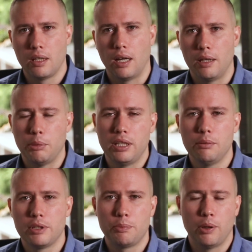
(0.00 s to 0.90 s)
Hi, my
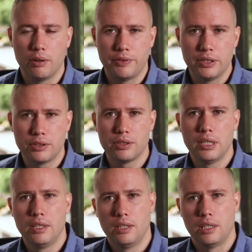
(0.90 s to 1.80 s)
name is Paul Finch,
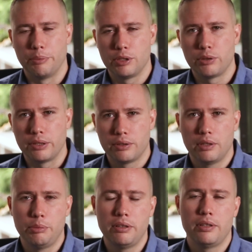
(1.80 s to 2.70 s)
and I'm the treasurer of
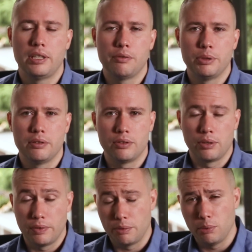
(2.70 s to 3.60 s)
the BC Government and
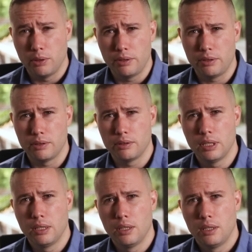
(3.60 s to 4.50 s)
Service Employees Union.
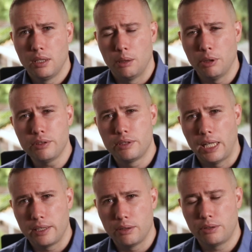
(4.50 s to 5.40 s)
I'm also
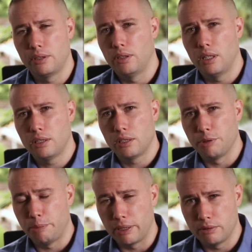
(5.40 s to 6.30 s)
diagnosed on the
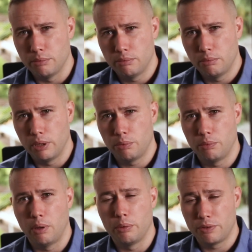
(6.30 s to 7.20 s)
autism spectrum with
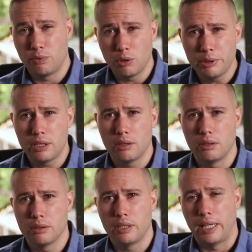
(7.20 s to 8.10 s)
what was formerly
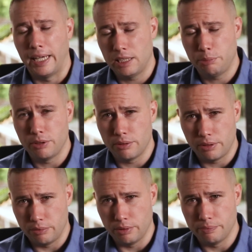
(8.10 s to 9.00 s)
called Asperger's
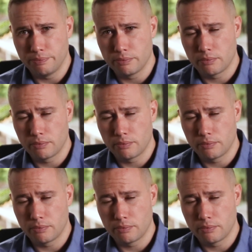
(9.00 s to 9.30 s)
syndrome.